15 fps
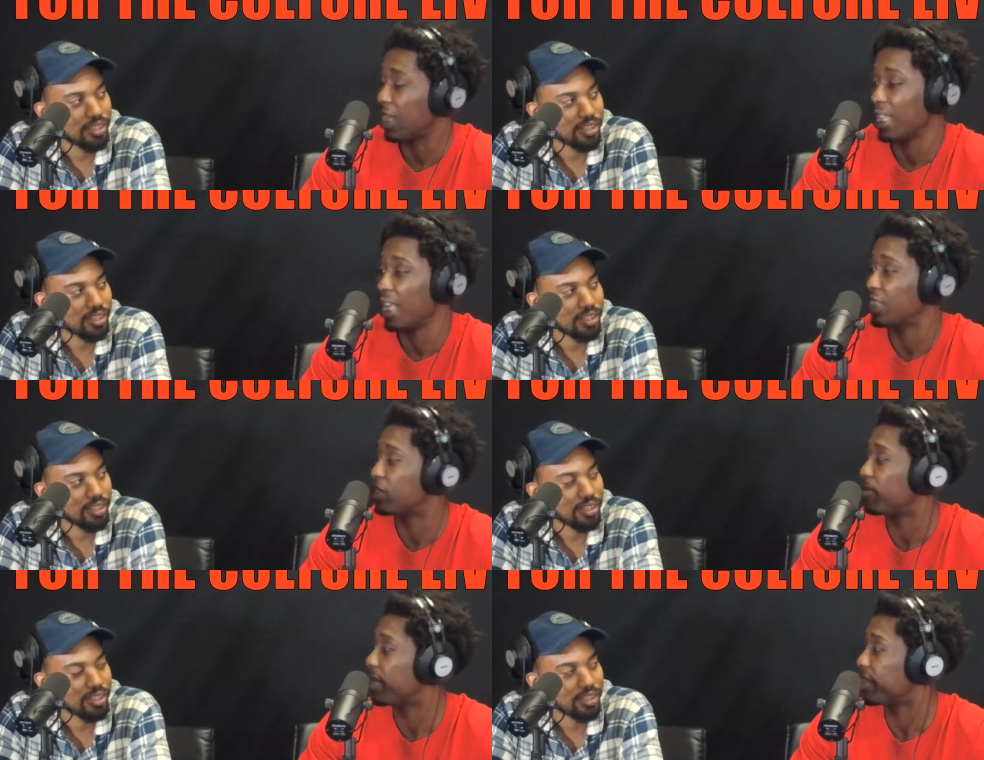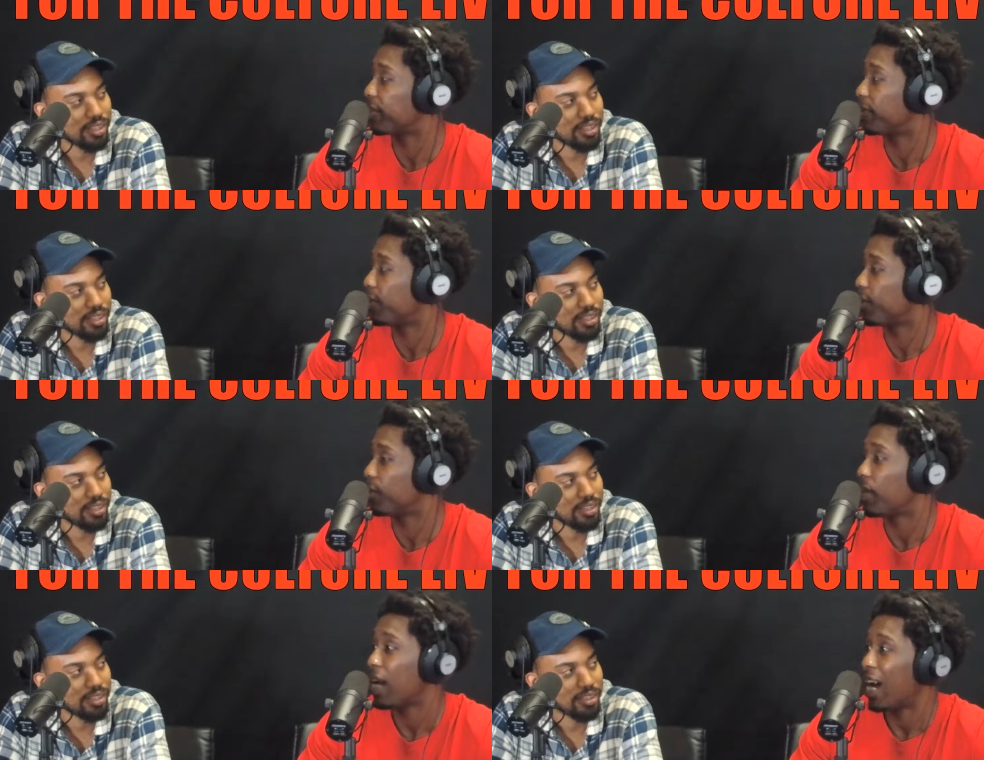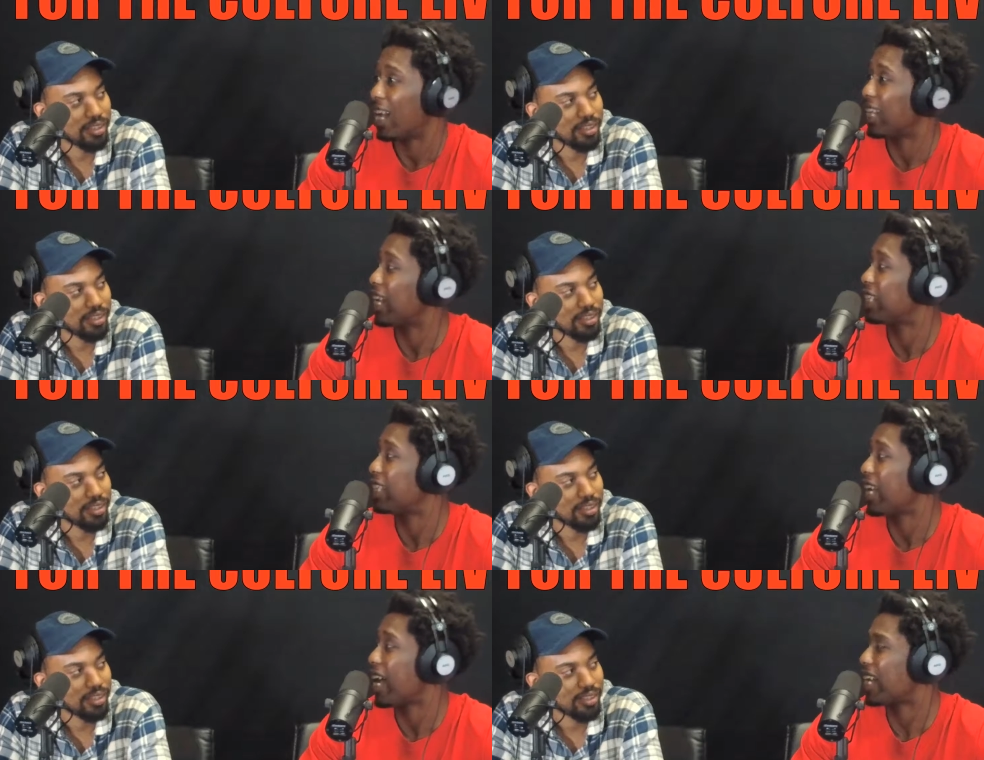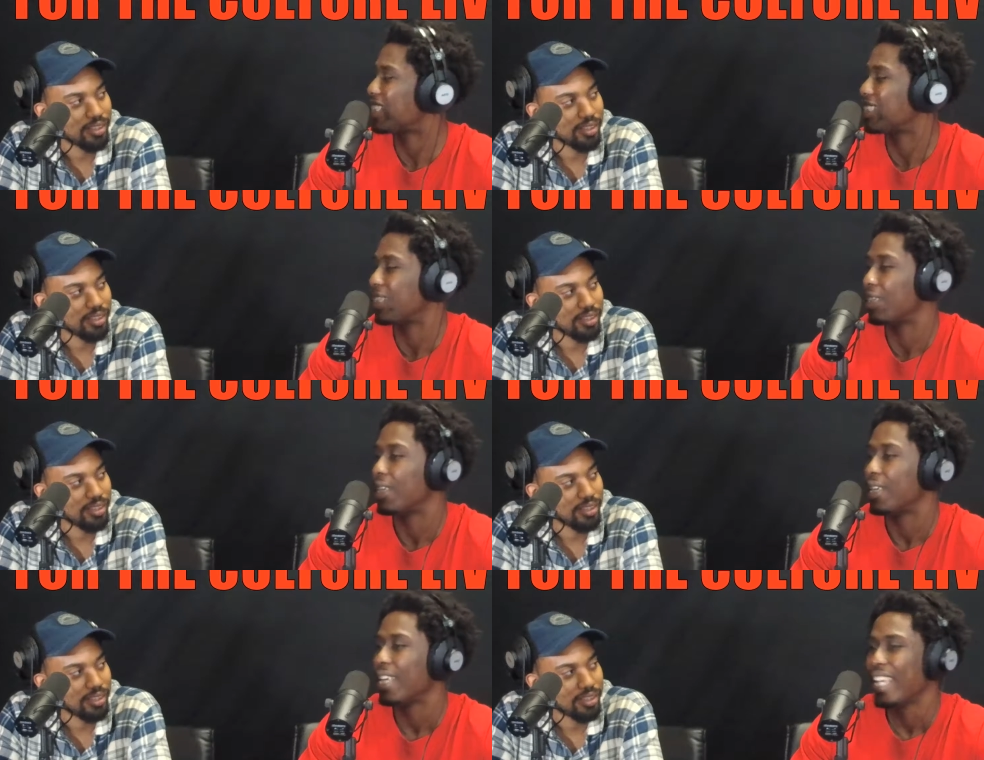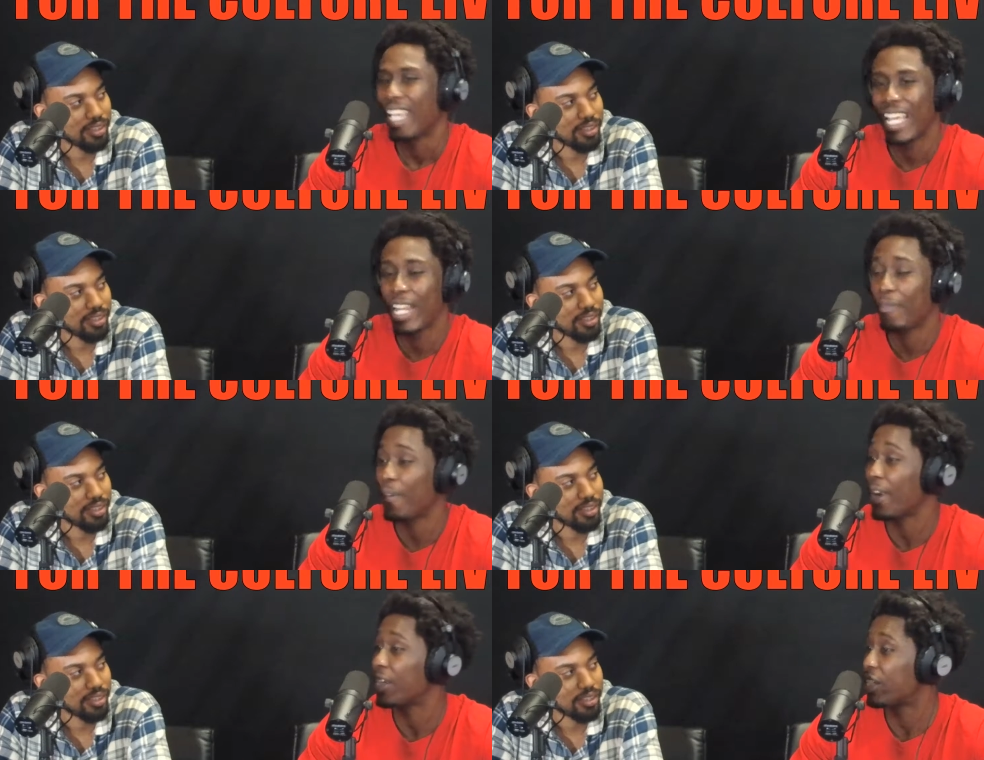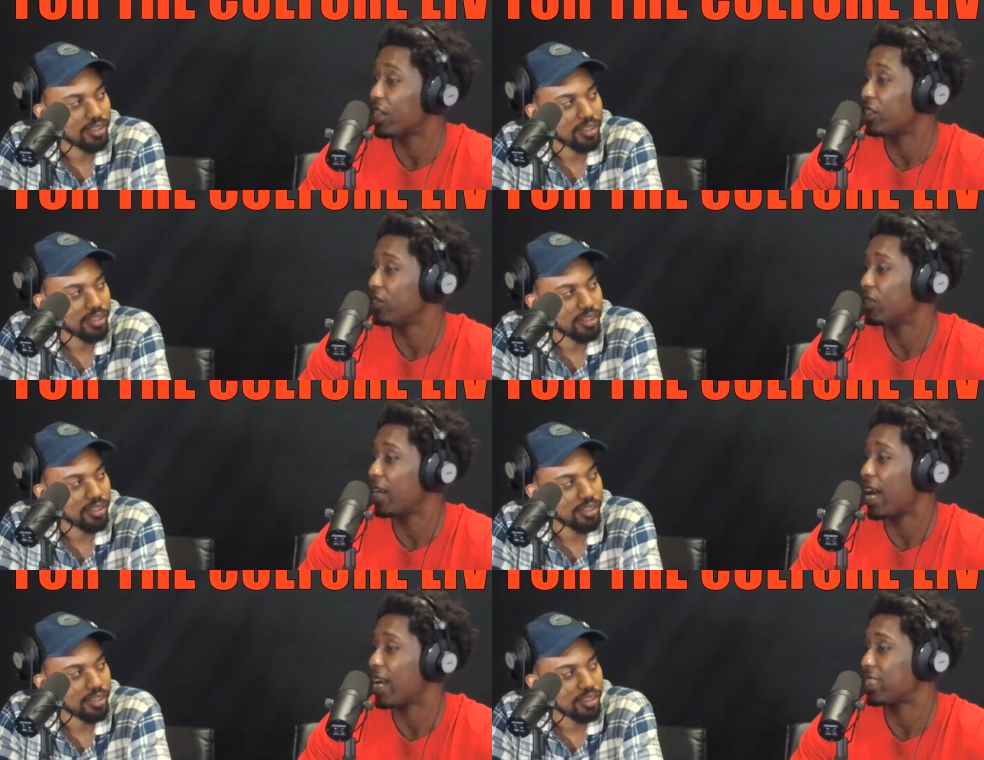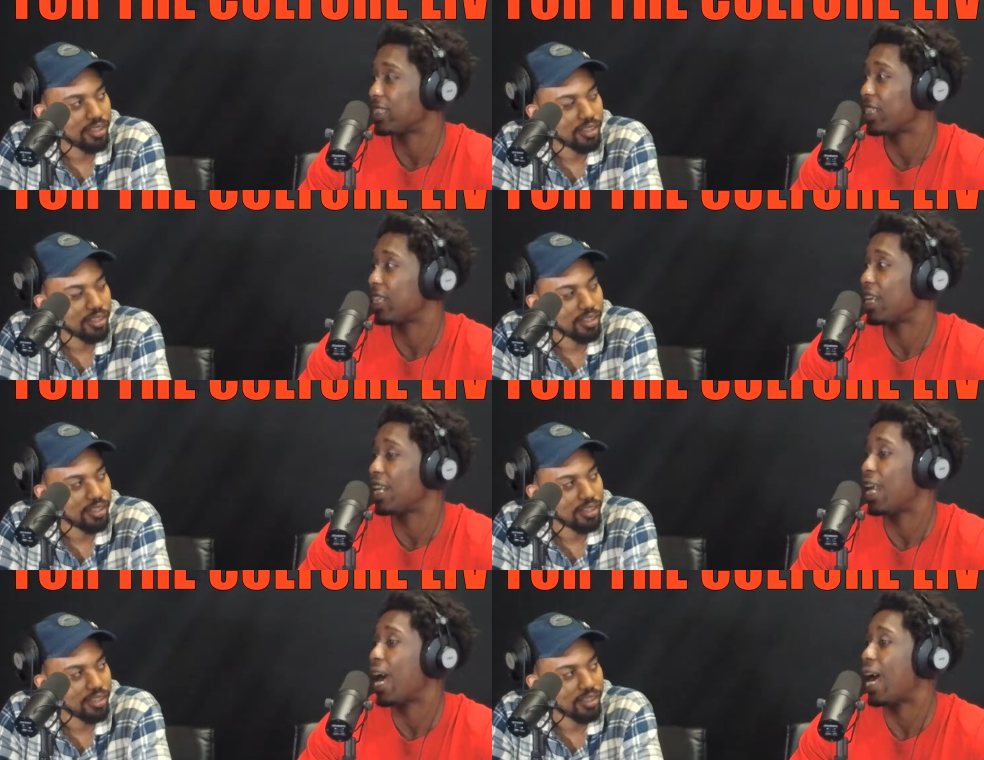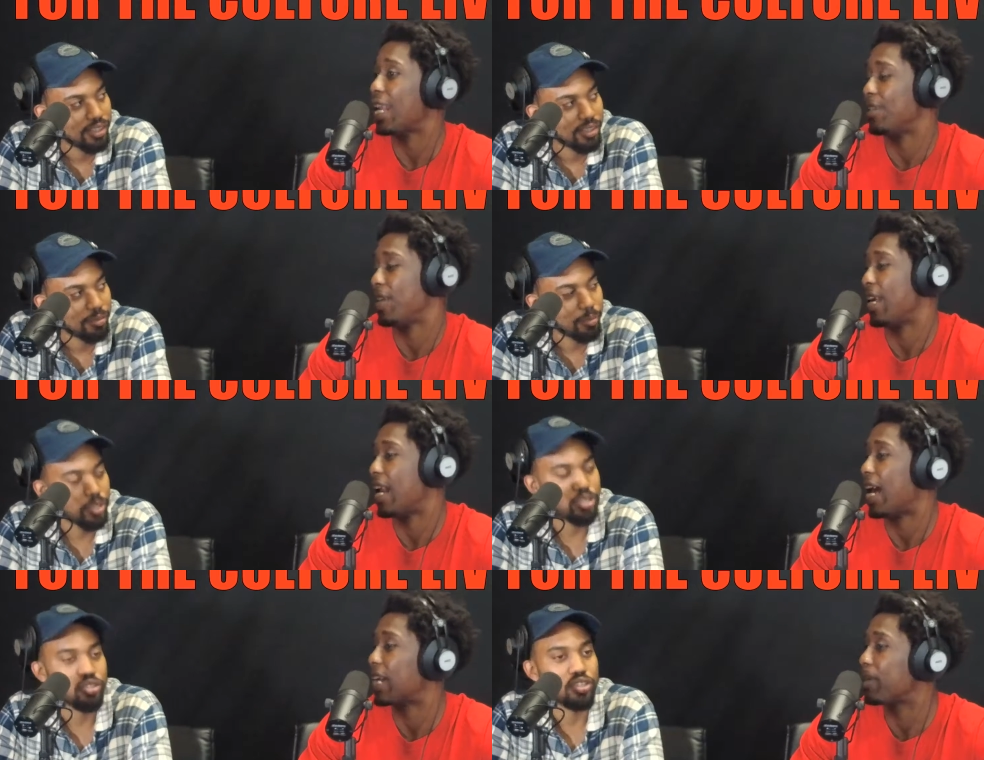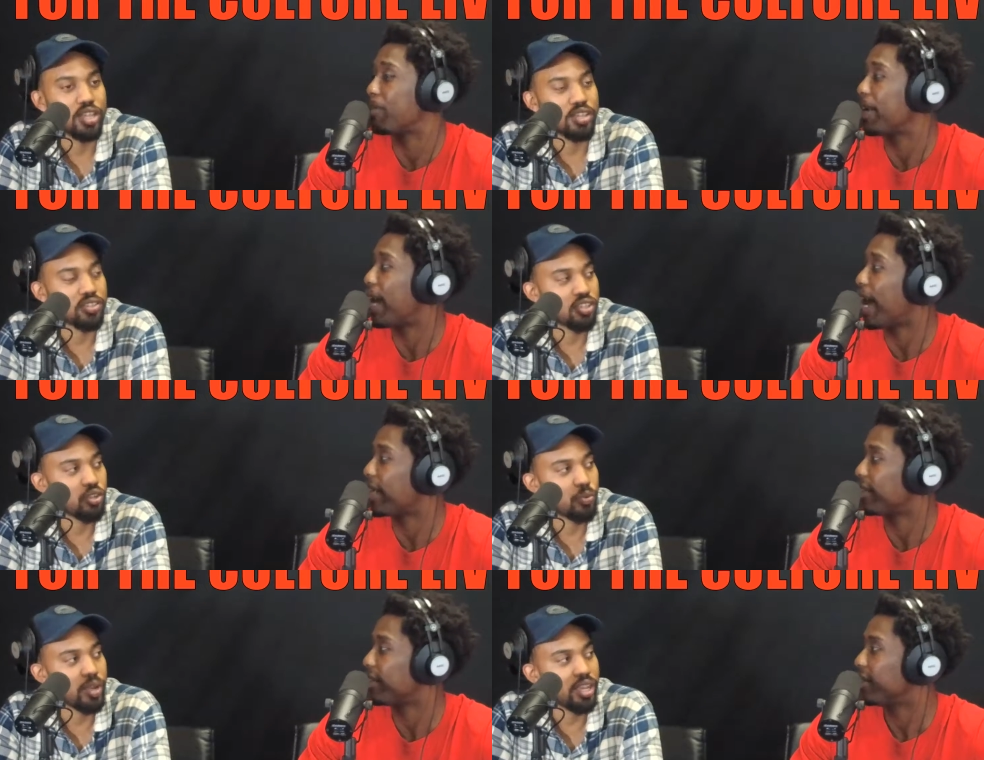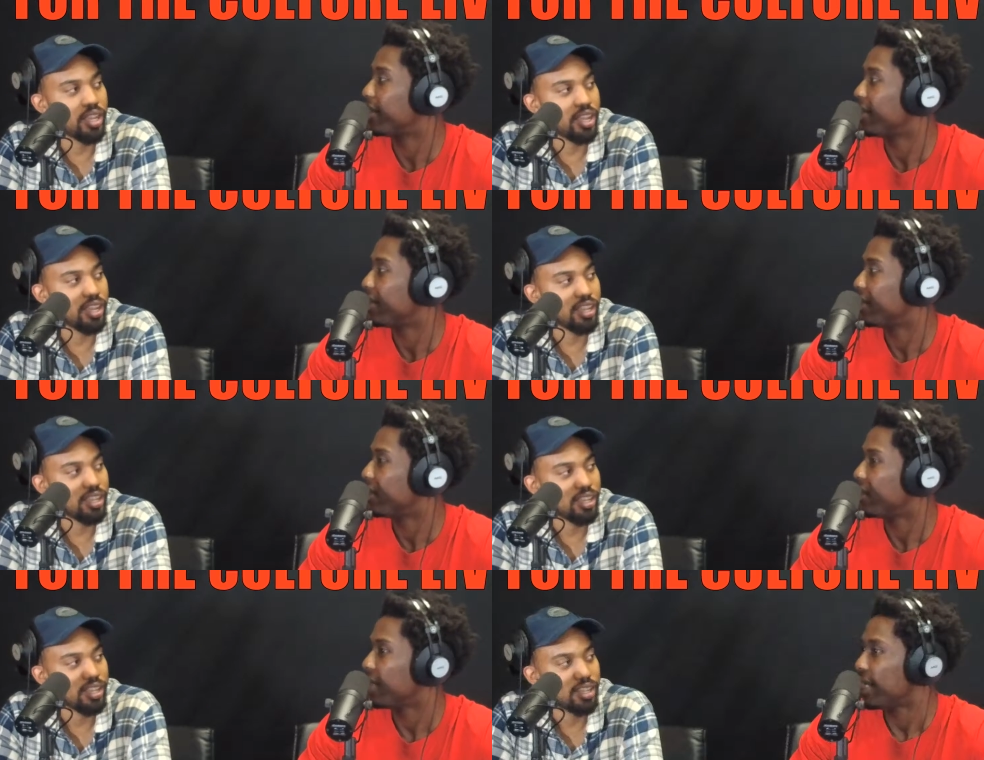Speaker 1: I like Jamaican food. I like their accent. And if I could do the accent and I and but I could be acting,